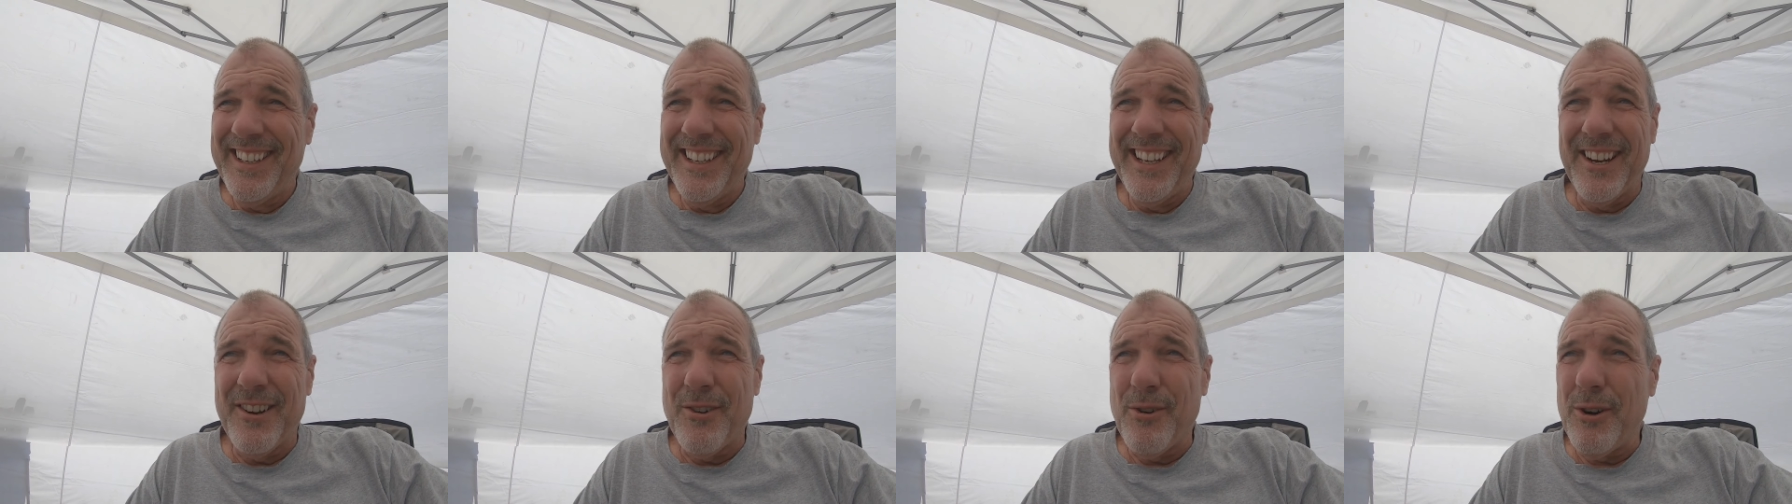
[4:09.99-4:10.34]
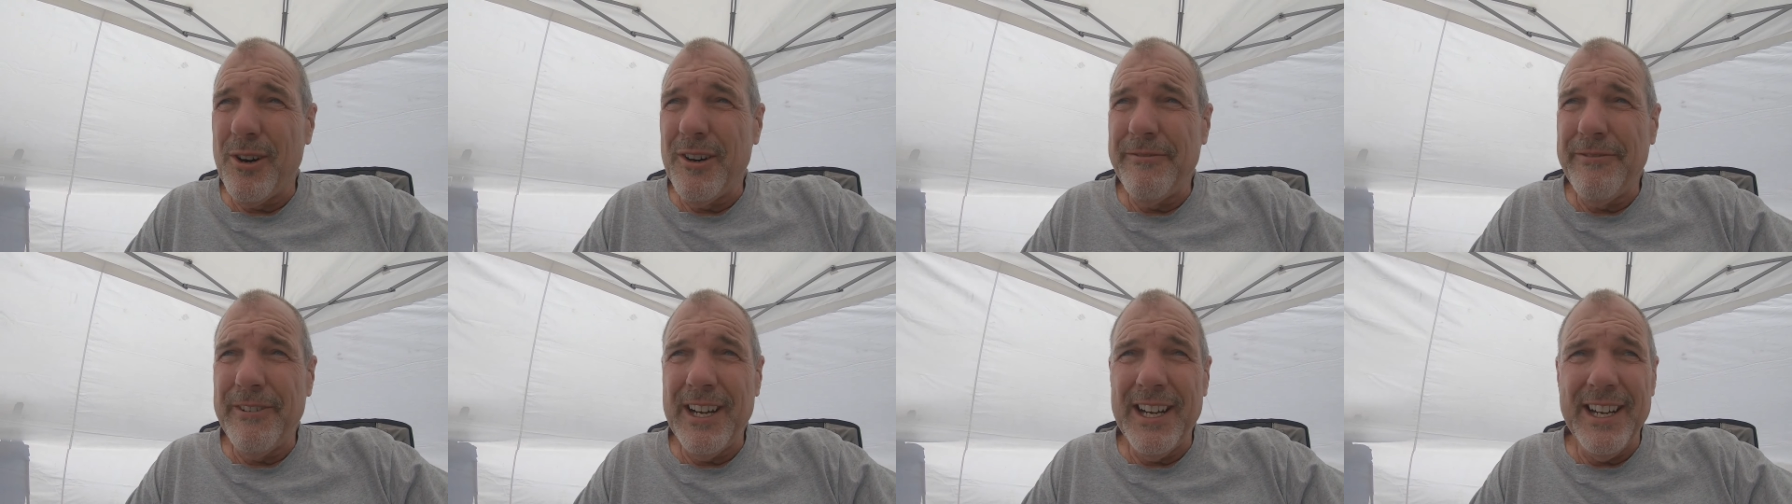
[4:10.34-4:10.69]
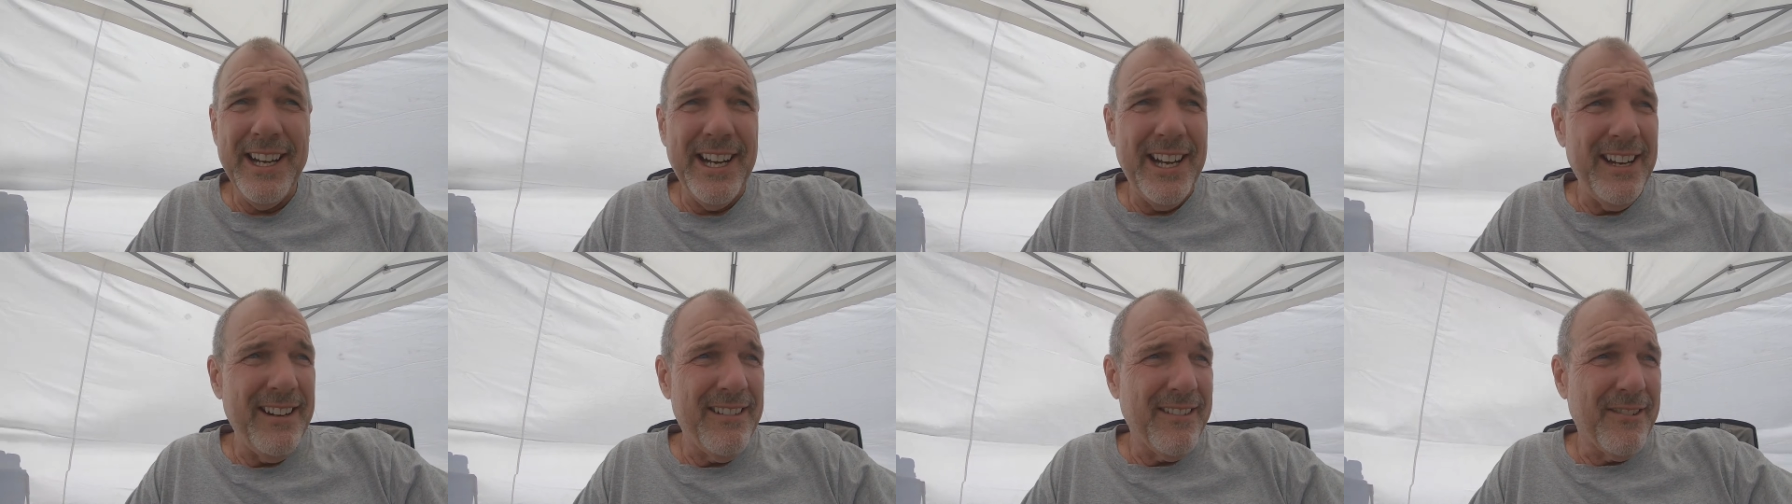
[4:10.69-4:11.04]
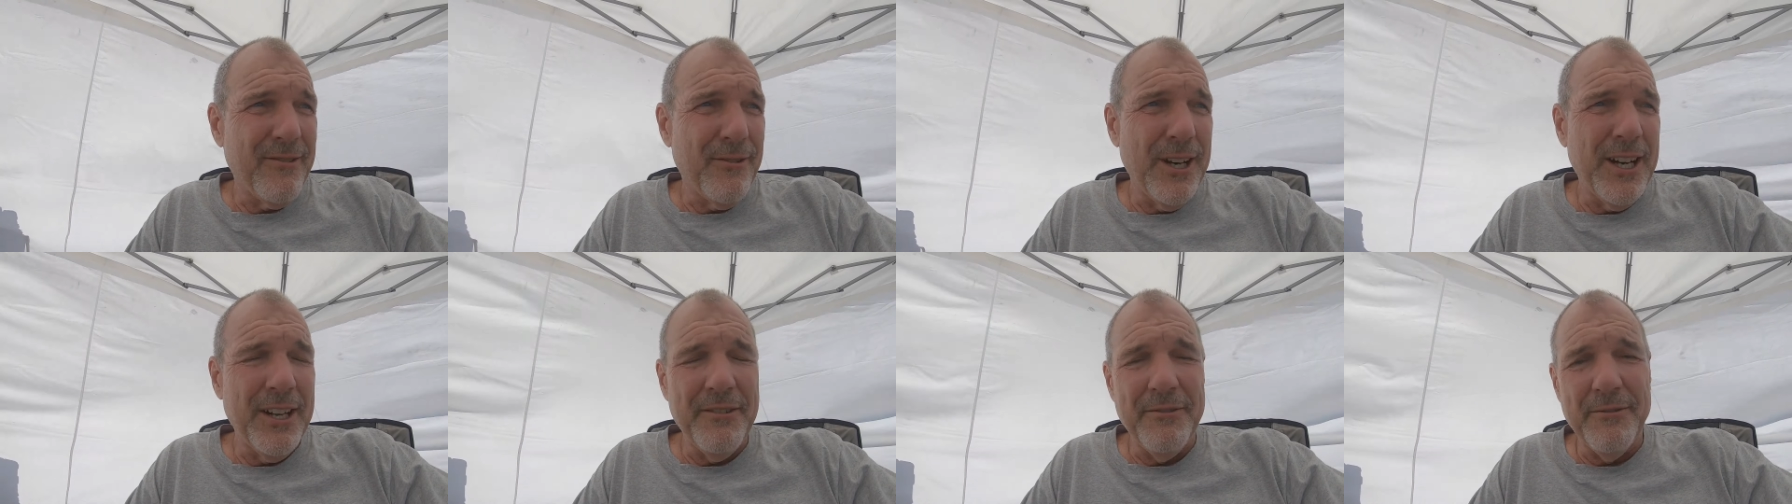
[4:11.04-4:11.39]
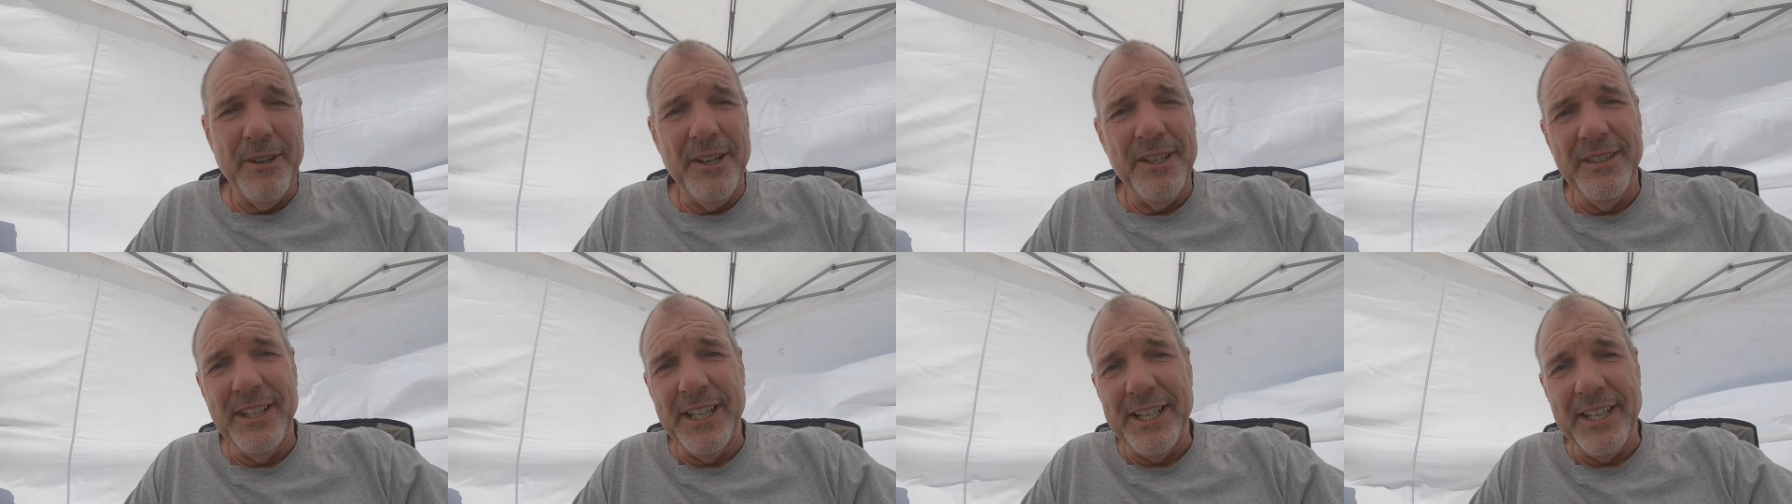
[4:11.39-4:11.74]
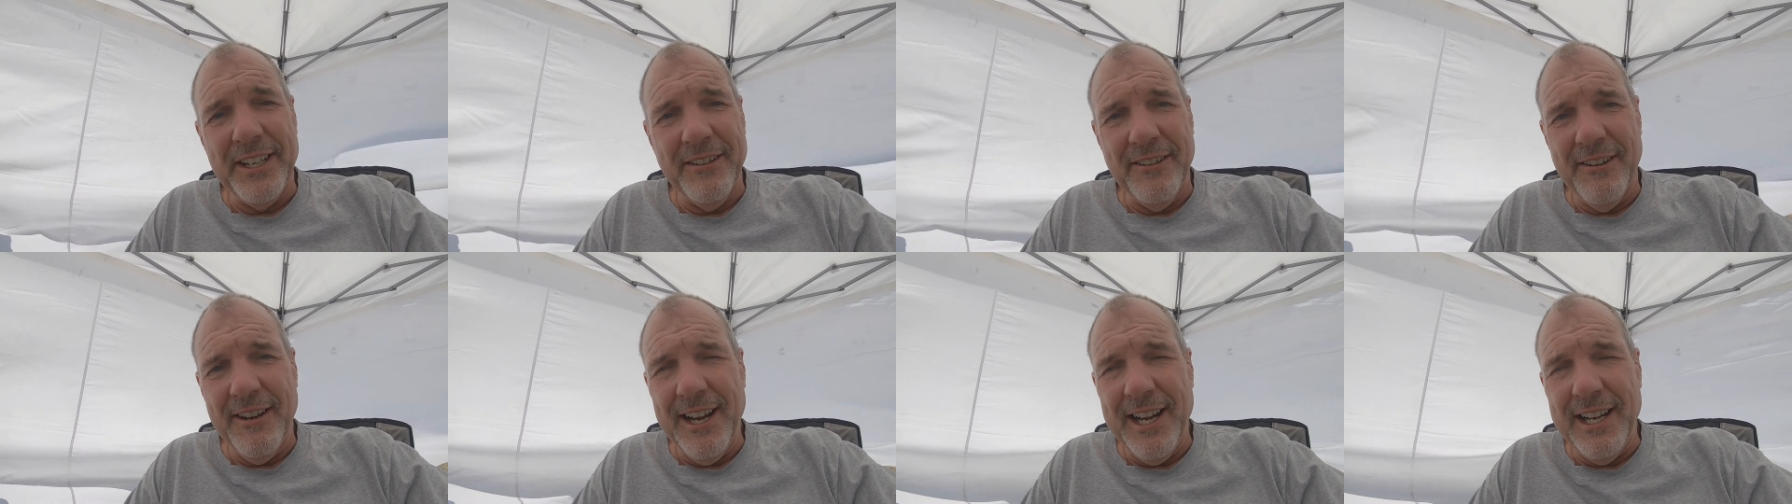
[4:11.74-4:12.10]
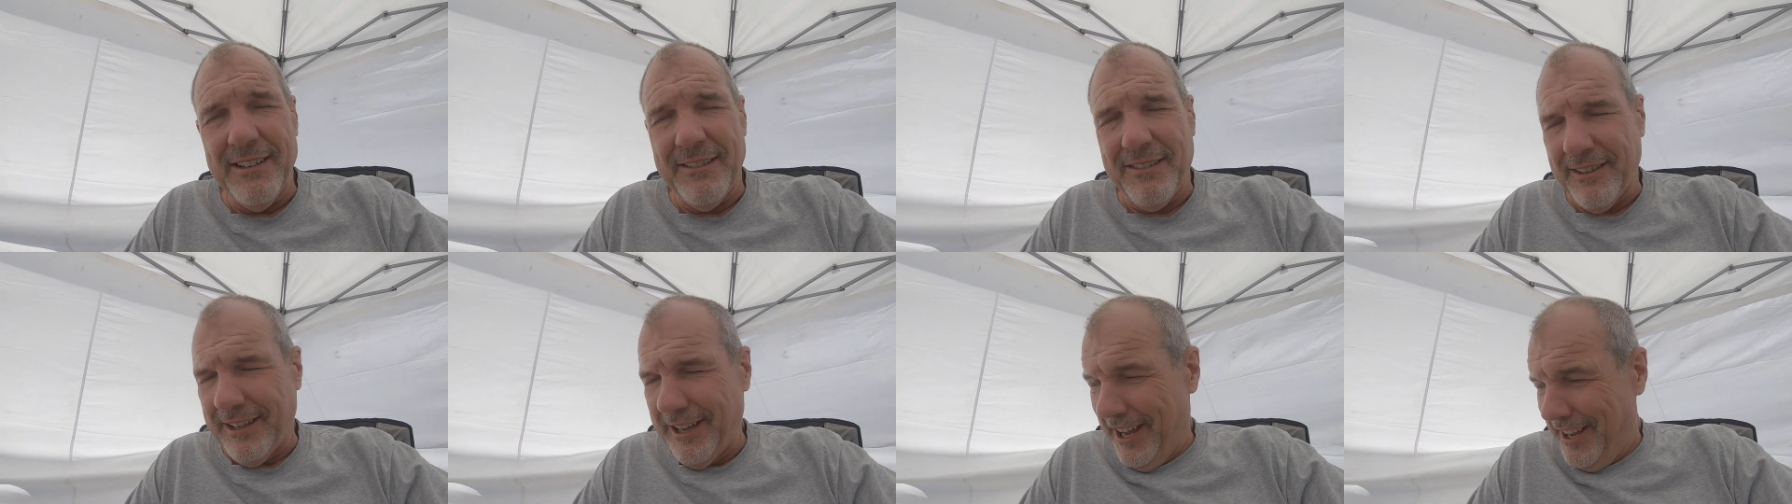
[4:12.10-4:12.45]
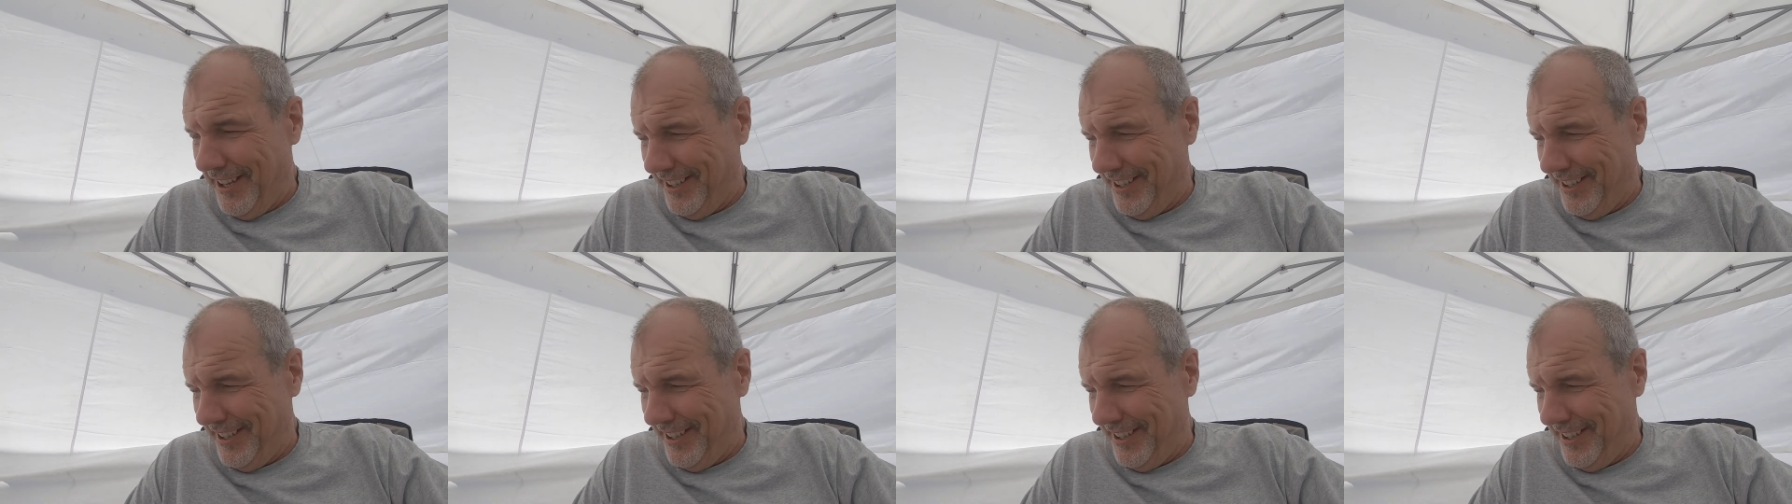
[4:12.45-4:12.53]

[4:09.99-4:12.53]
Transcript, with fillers: You qualified eighth, go out and run like you're eighth.